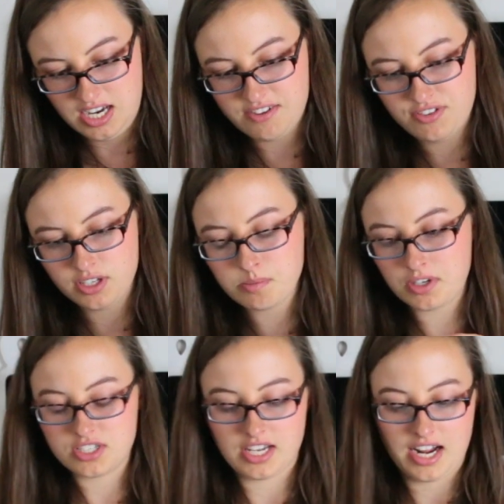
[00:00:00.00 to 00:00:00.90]
I feel like I'm
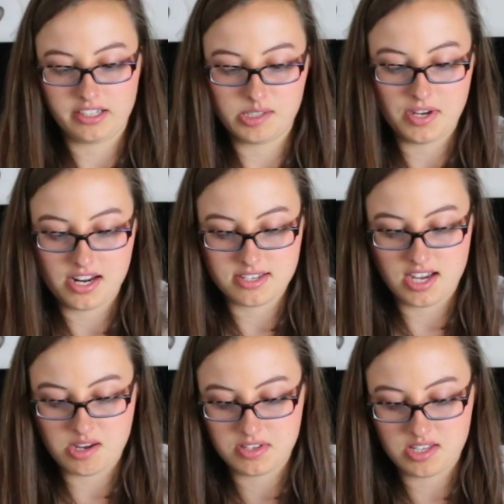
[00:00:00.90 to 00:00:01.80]
probably just going to add a little bit at a
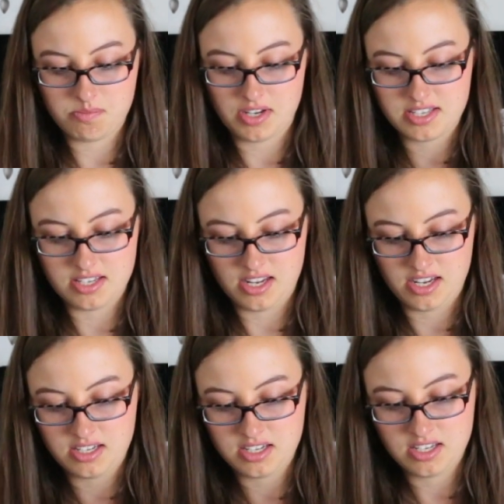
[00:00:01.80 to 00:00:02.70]
time and then mix it
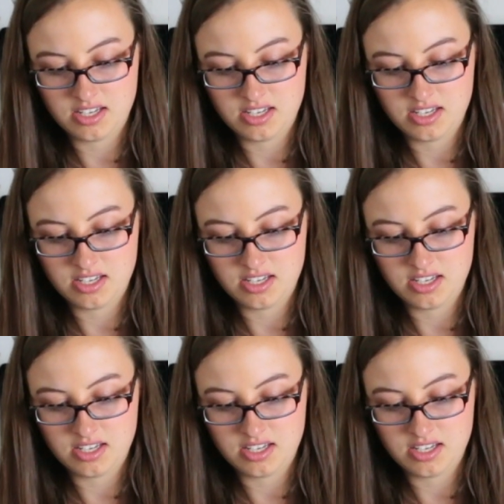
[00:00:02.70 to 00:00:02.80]
in.